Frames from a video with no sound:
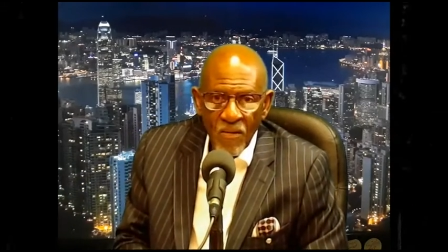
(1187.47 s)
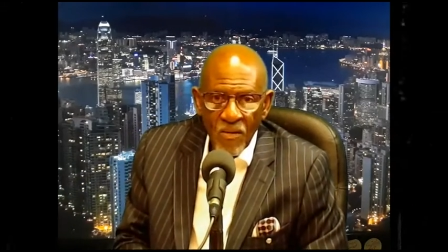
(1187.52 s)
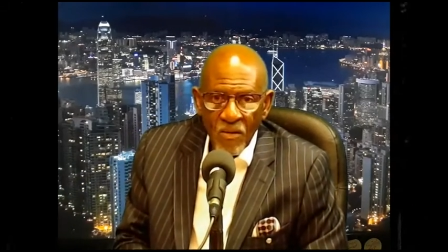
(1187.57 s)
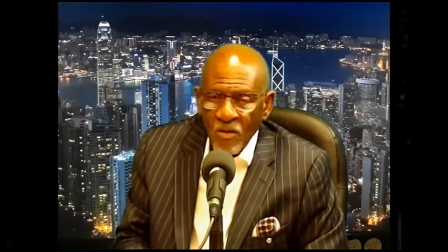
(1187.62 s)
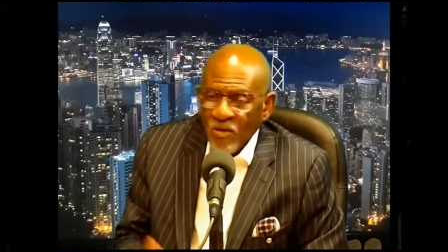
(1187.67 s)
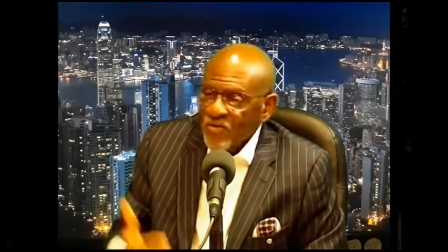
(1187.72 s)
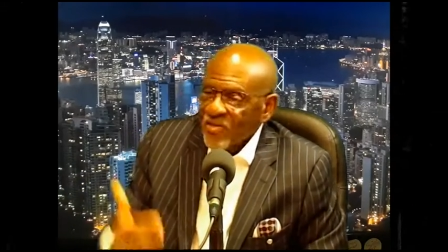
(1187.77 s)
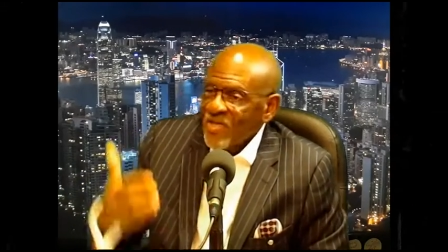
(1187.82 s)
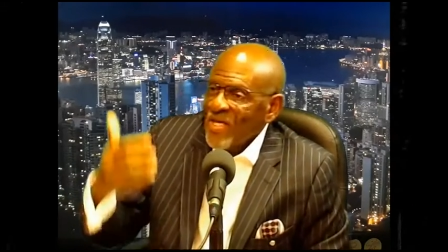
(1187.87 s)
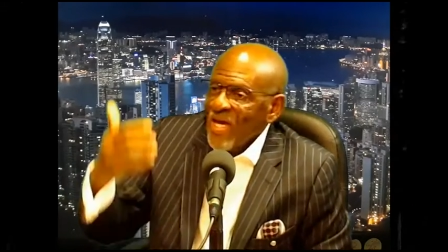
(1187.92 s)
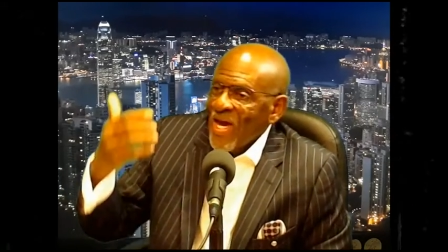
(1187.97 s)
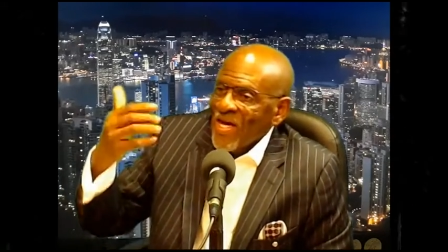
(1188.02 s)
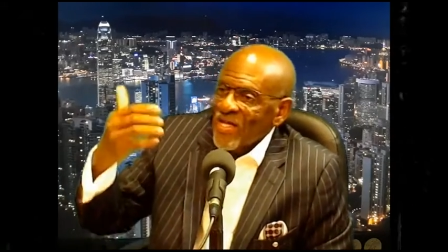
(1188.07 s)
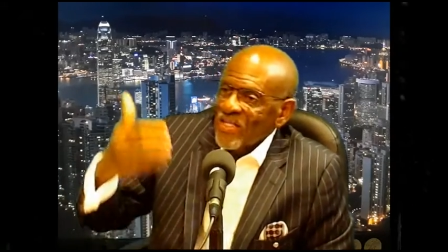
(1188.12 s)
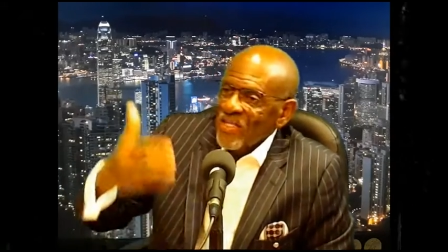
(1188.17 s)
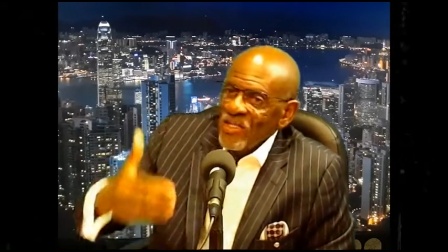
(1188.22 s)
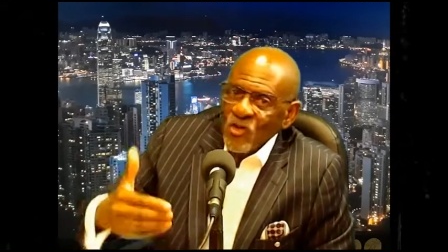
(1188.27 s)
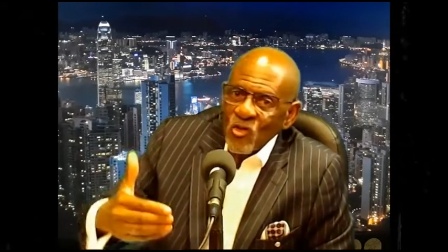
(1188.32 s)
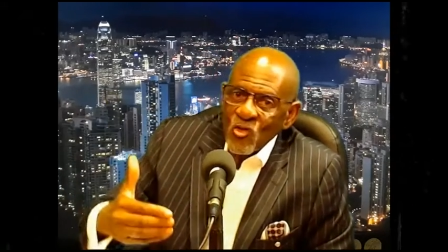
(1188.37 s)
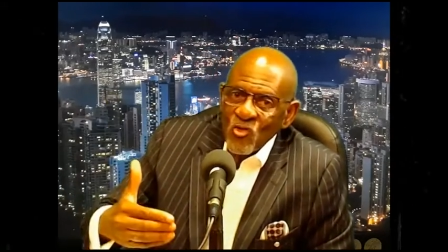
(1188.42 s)
Because he had
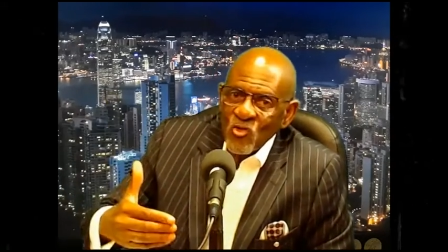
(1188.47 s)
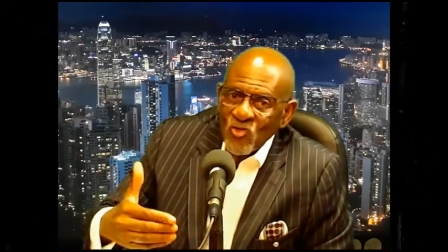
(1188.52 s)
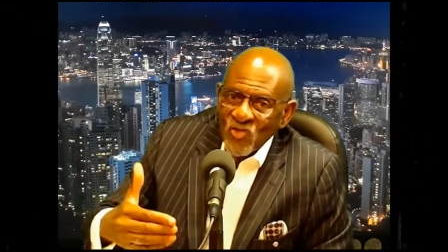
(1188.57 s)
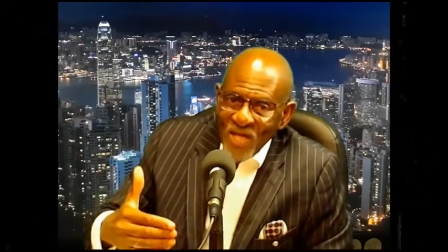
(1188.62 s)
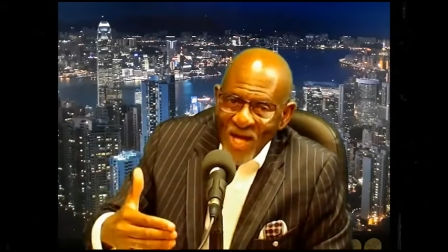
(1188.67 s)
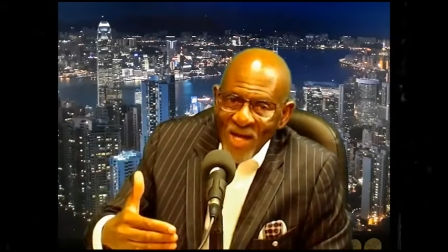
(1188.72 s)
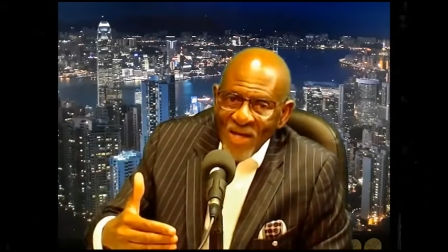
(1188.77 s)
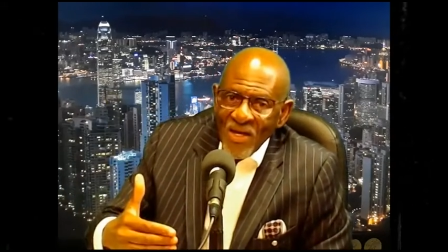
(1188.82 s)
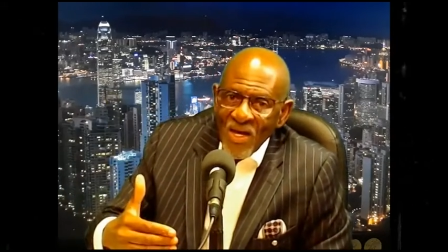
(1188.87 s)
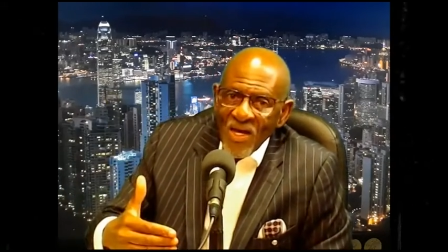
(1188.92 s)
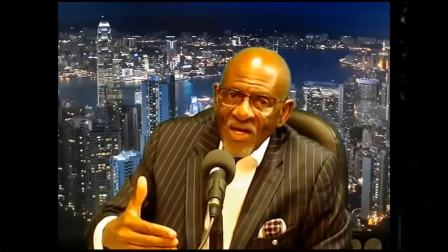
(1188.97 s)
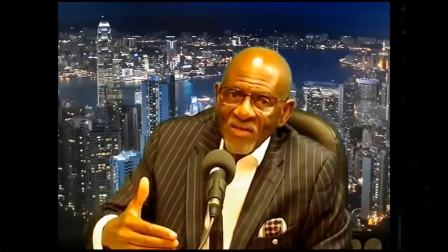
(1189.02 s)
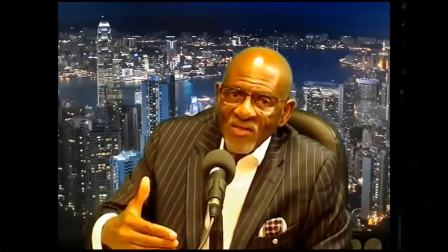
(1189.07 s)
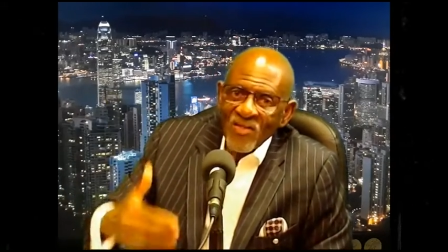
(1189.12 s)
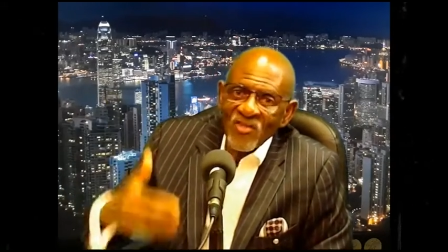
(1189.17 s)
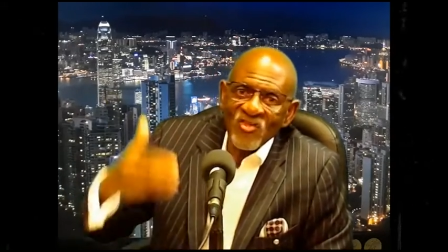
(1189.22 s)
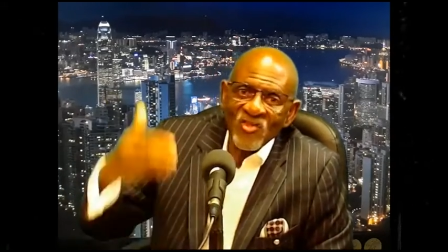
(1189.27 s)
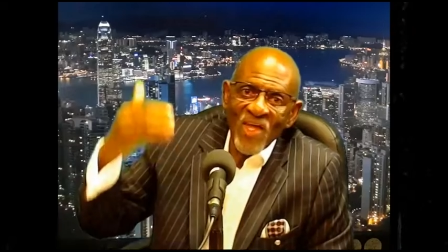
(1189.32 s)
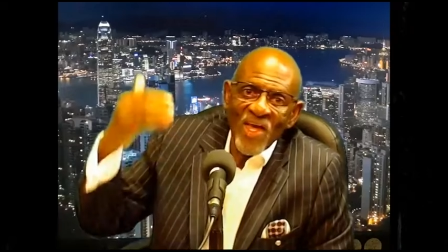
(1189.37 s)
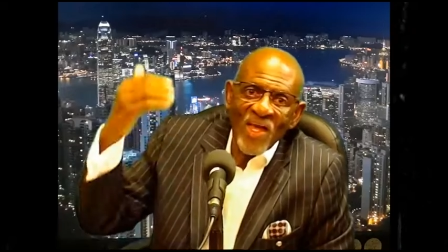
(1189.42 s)
to use that
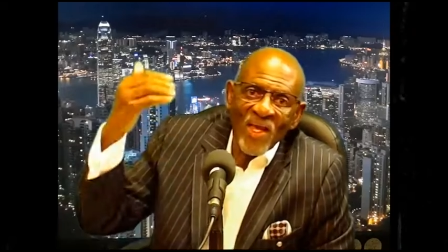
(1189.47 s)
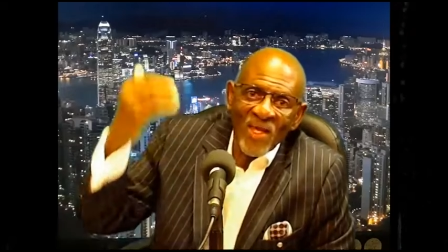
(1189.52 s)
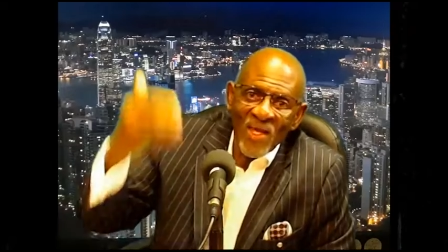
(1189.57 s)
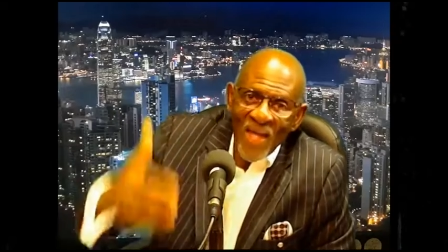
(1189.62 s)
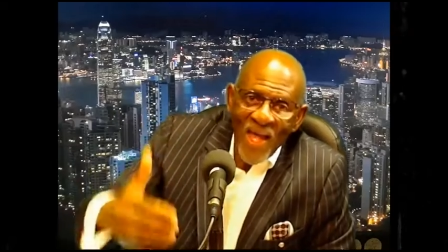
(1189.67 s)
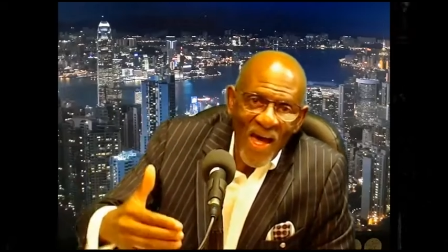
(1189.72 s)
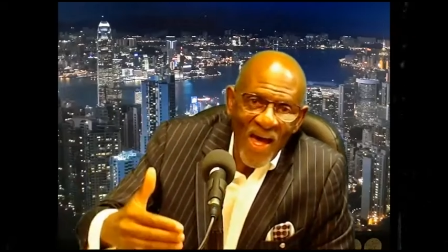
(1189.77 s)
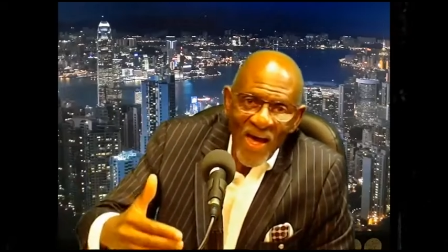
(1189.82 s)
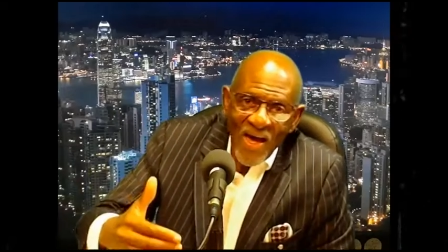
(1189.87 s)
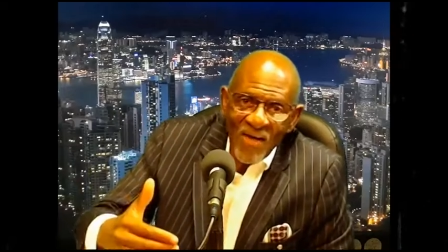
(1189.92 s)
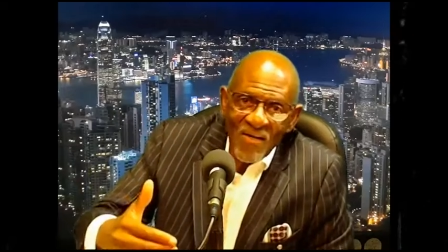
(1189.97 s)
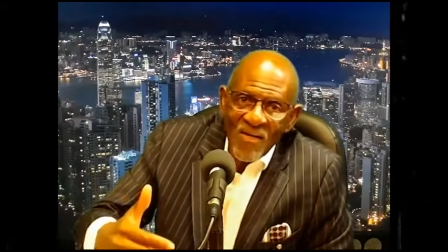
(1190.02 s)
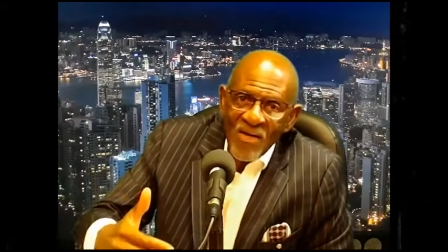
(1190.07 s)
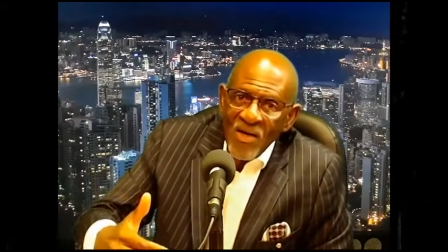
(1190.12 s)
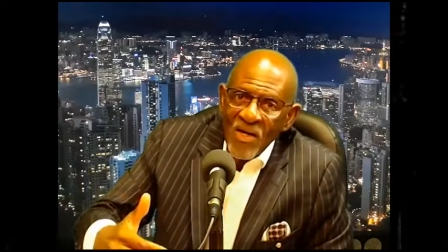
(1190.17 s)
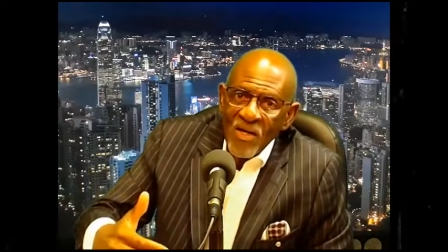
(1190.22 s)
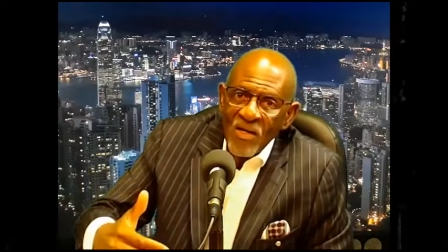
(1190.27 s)
to stay alive.